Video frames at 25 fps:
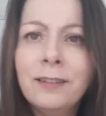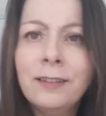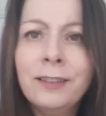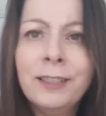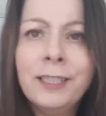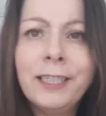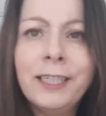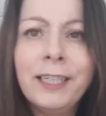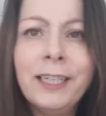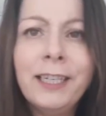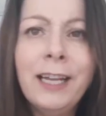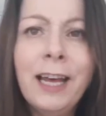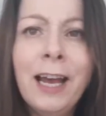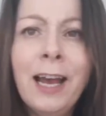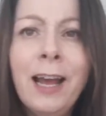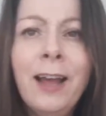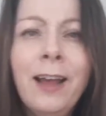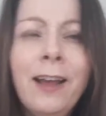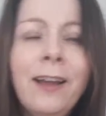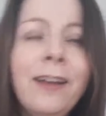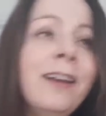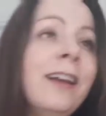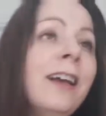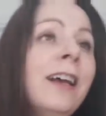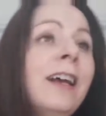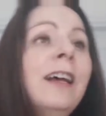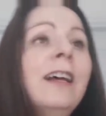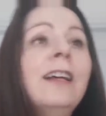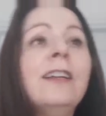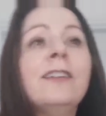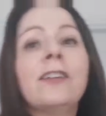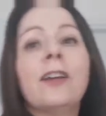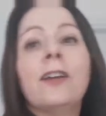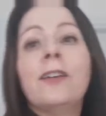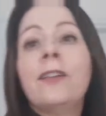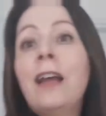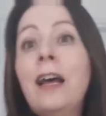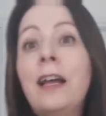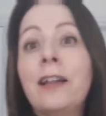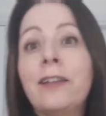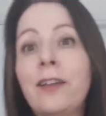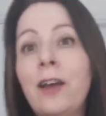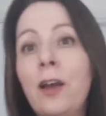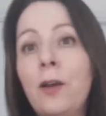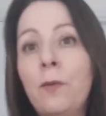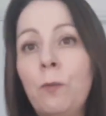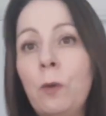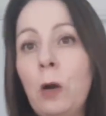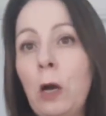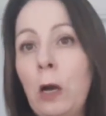like you know so that
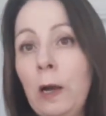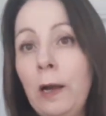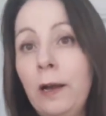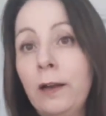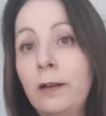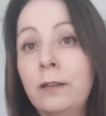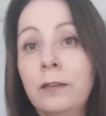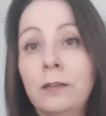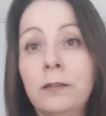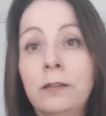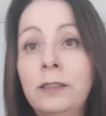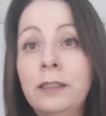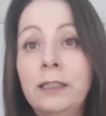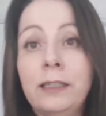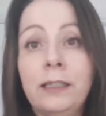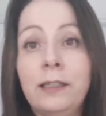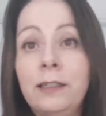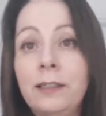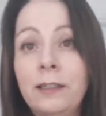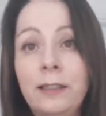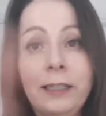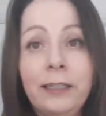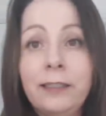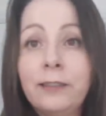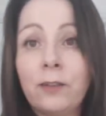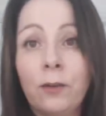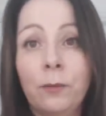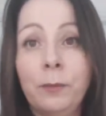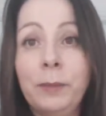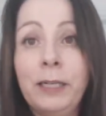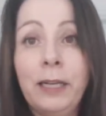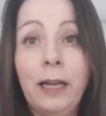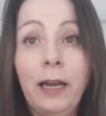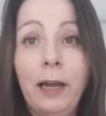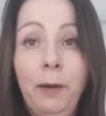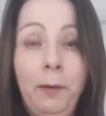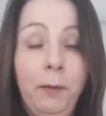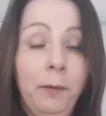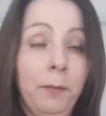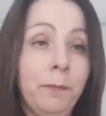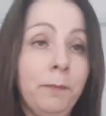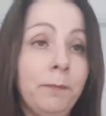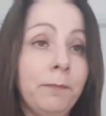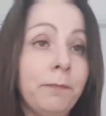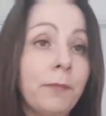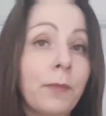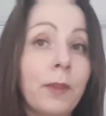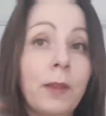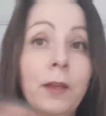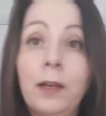don't work it's coming down
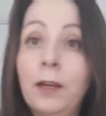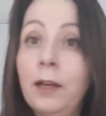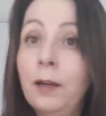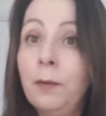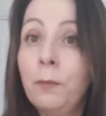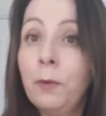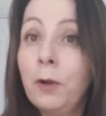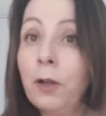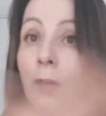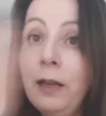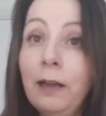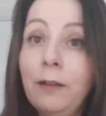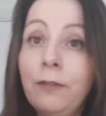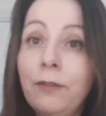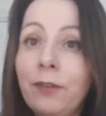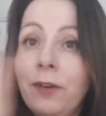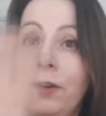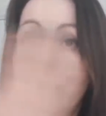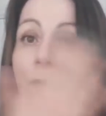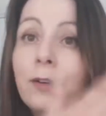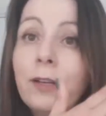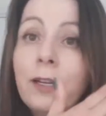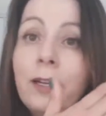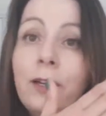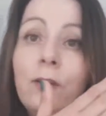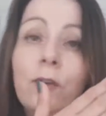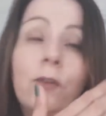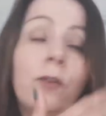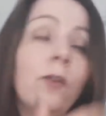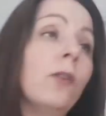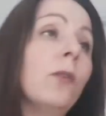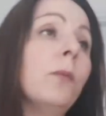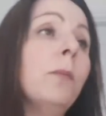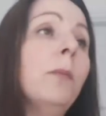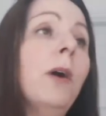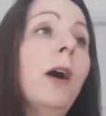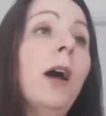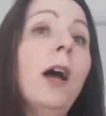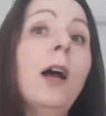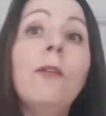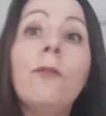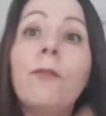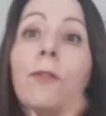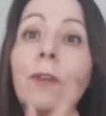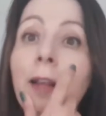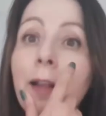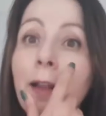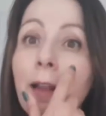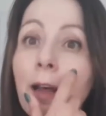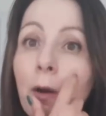and we're going to slide sliding doors but
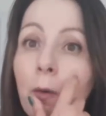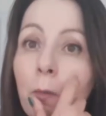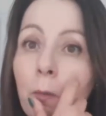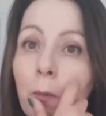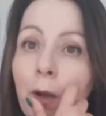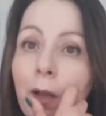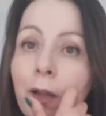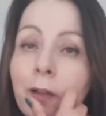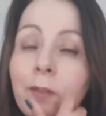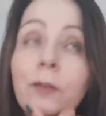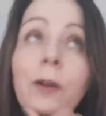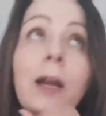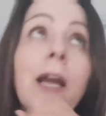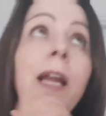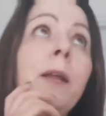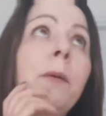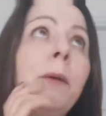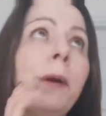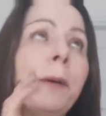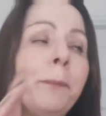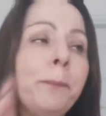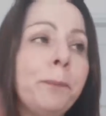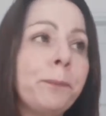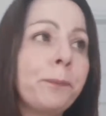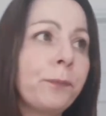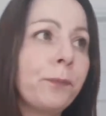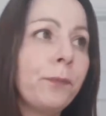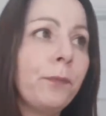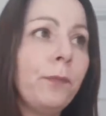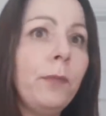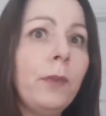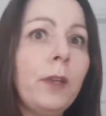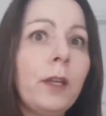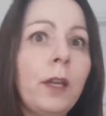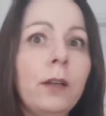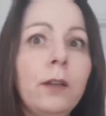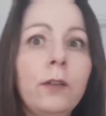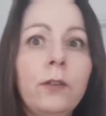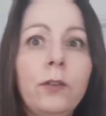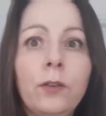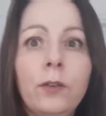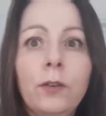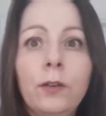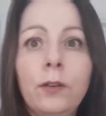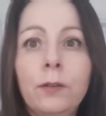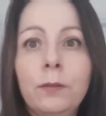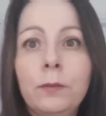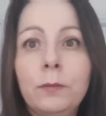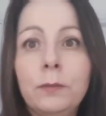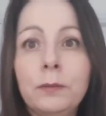hopefully that'll work so anyway
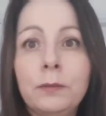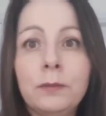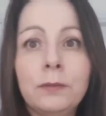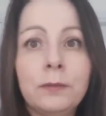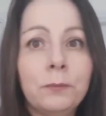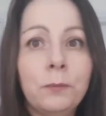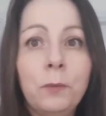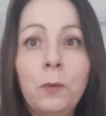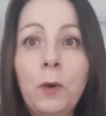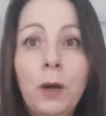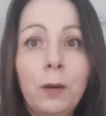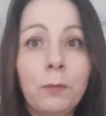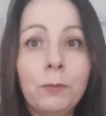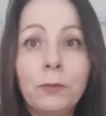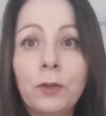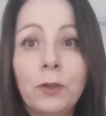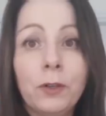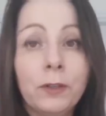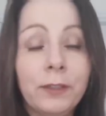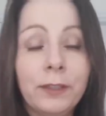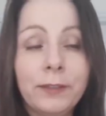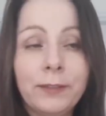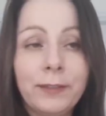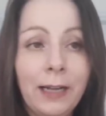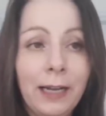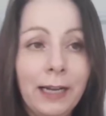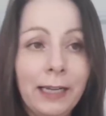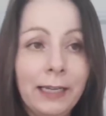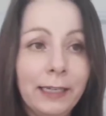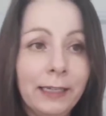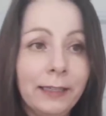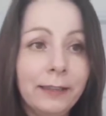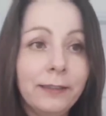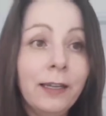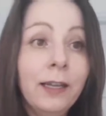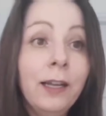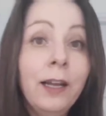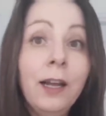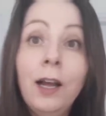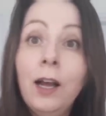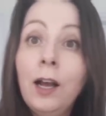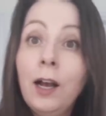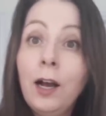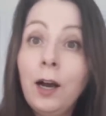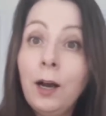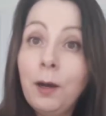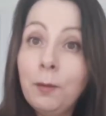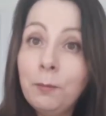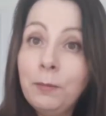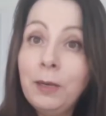what I'm trying to say is
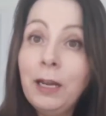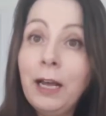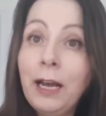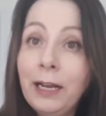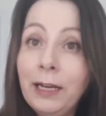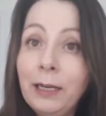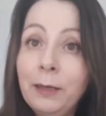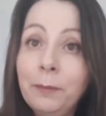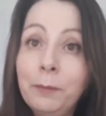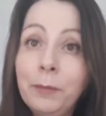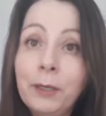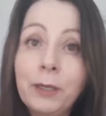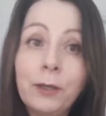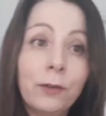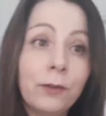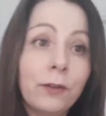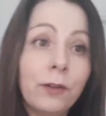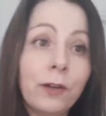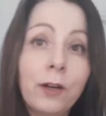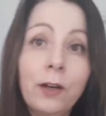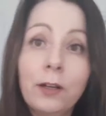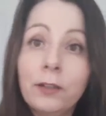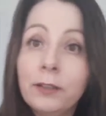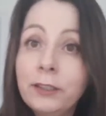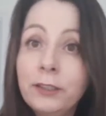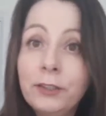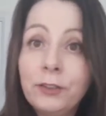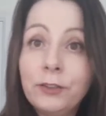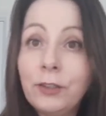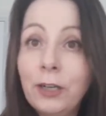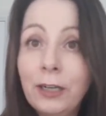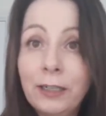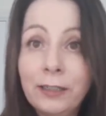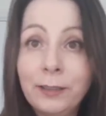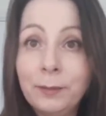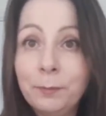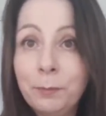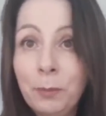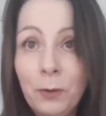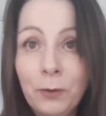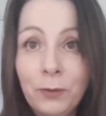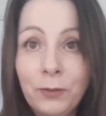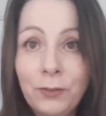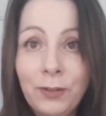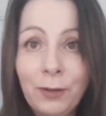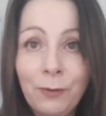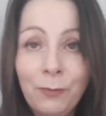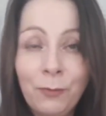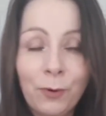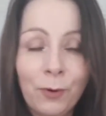I'm late because I got distracted by
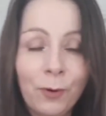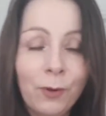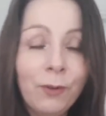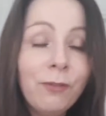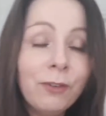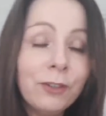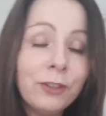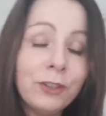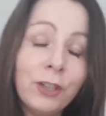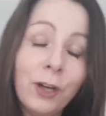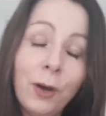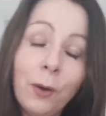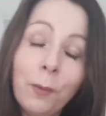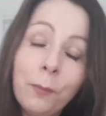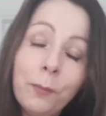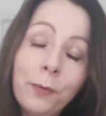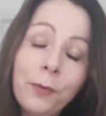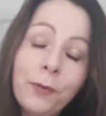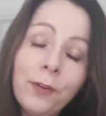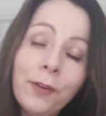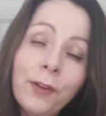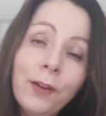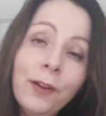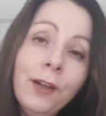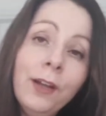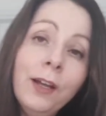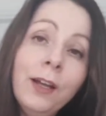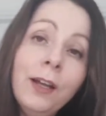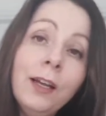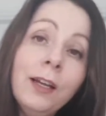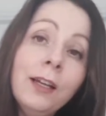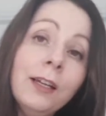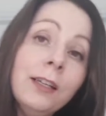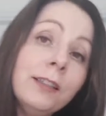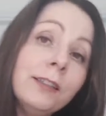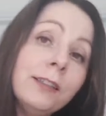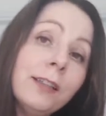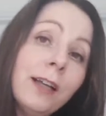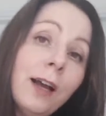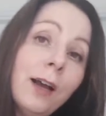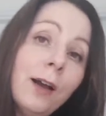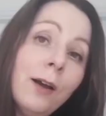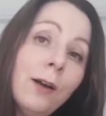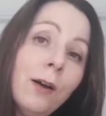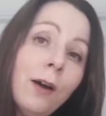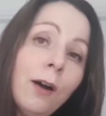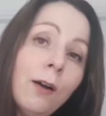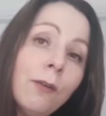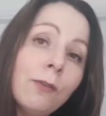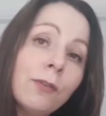several other shops so
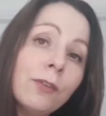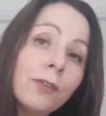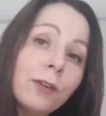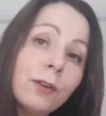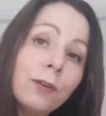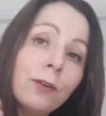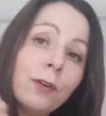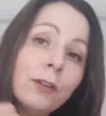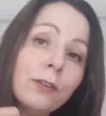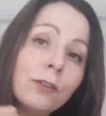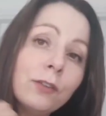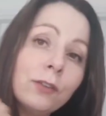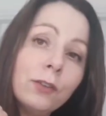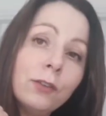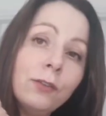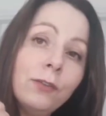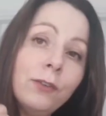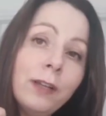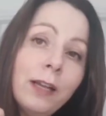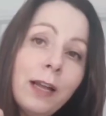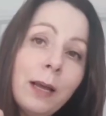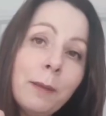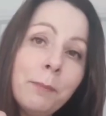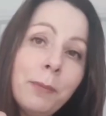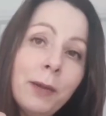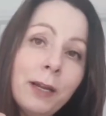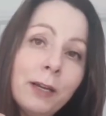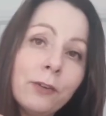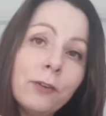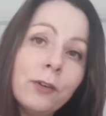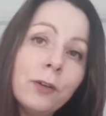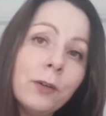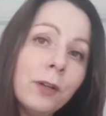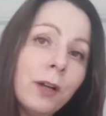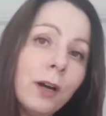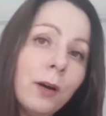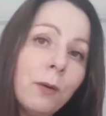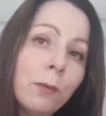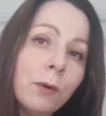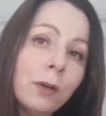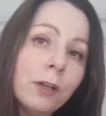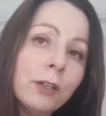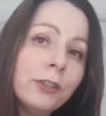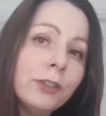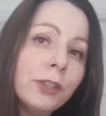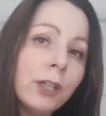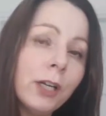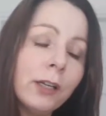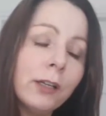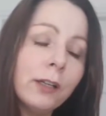I've still got stuff in that bedroom that I want
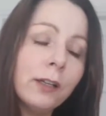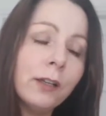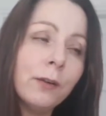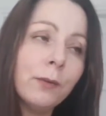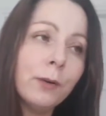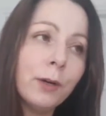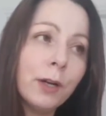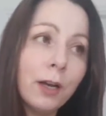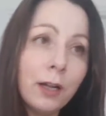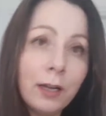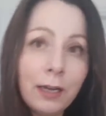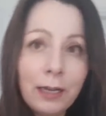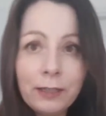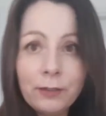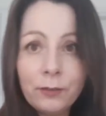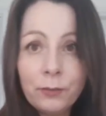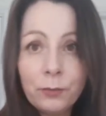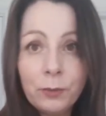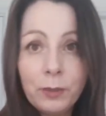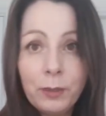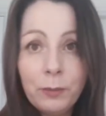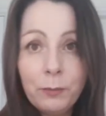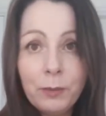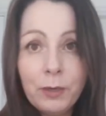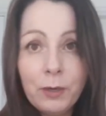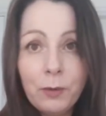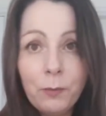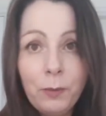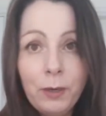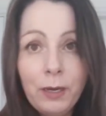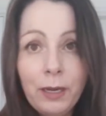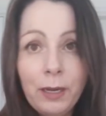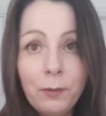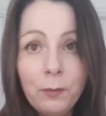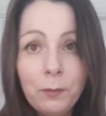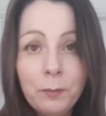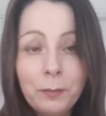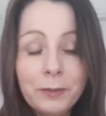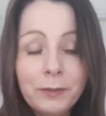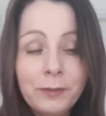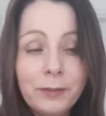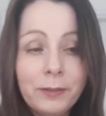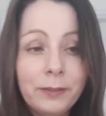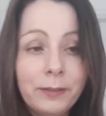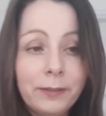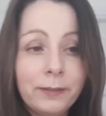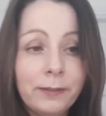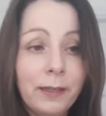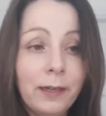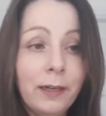to show you that I got last week when I went out with my
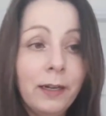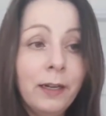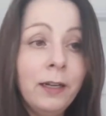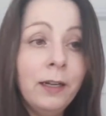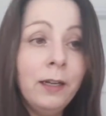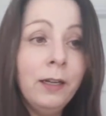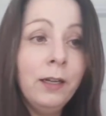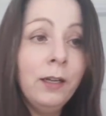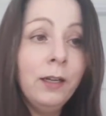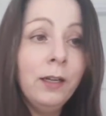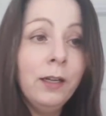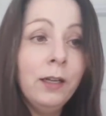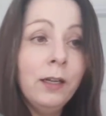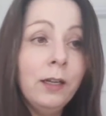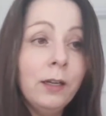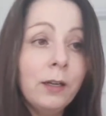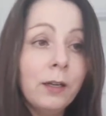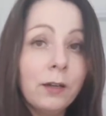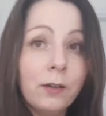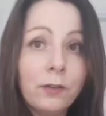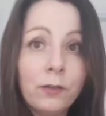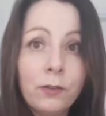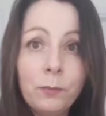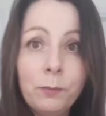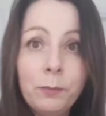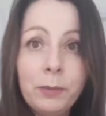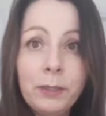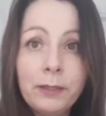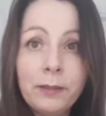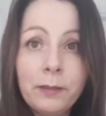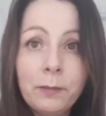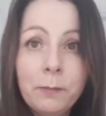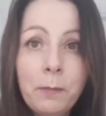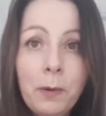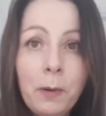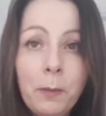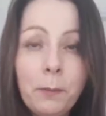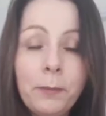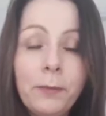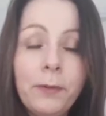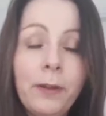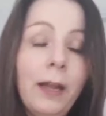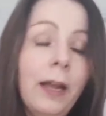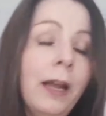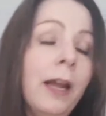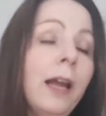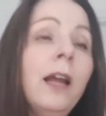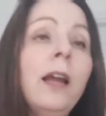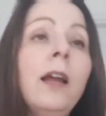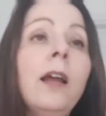sister. Got some bits and bobs
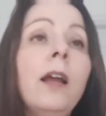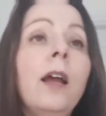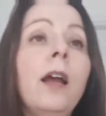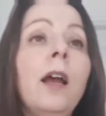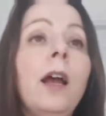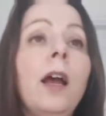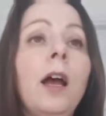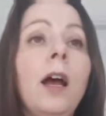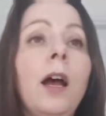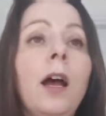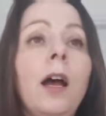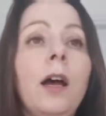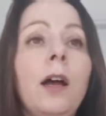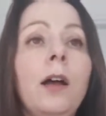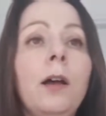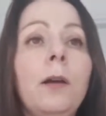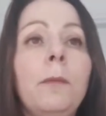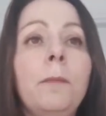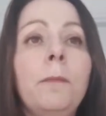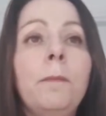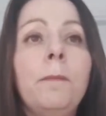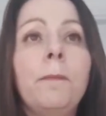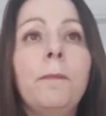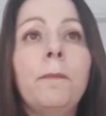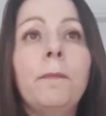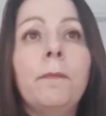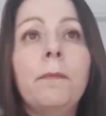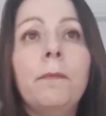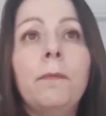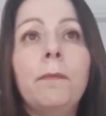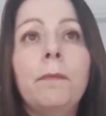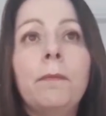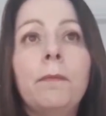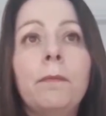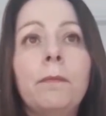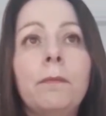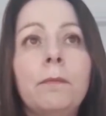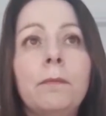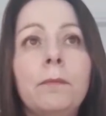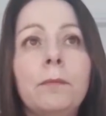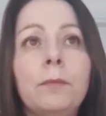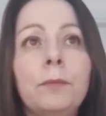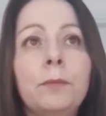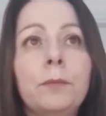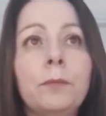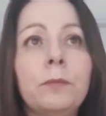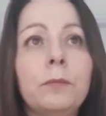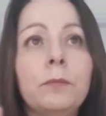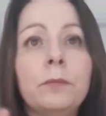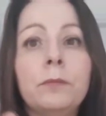there. Um,
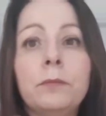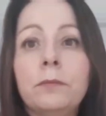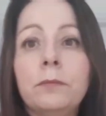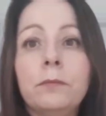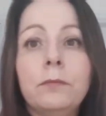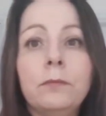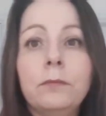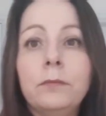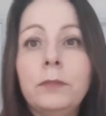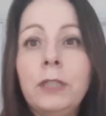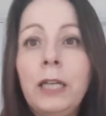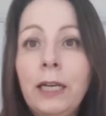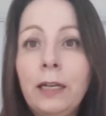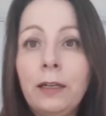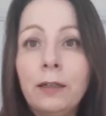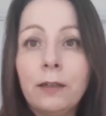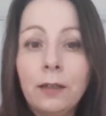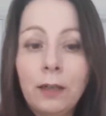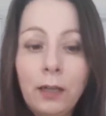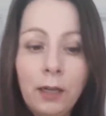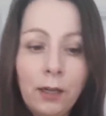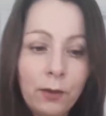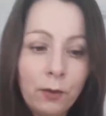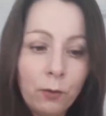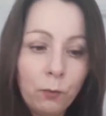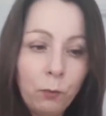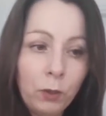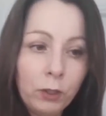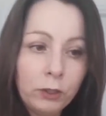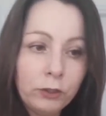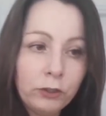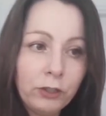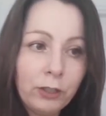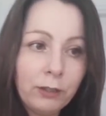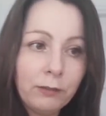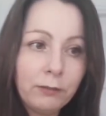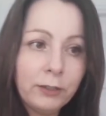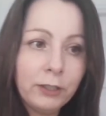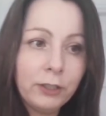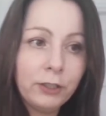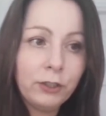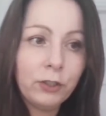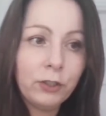yeah, uh, the one charity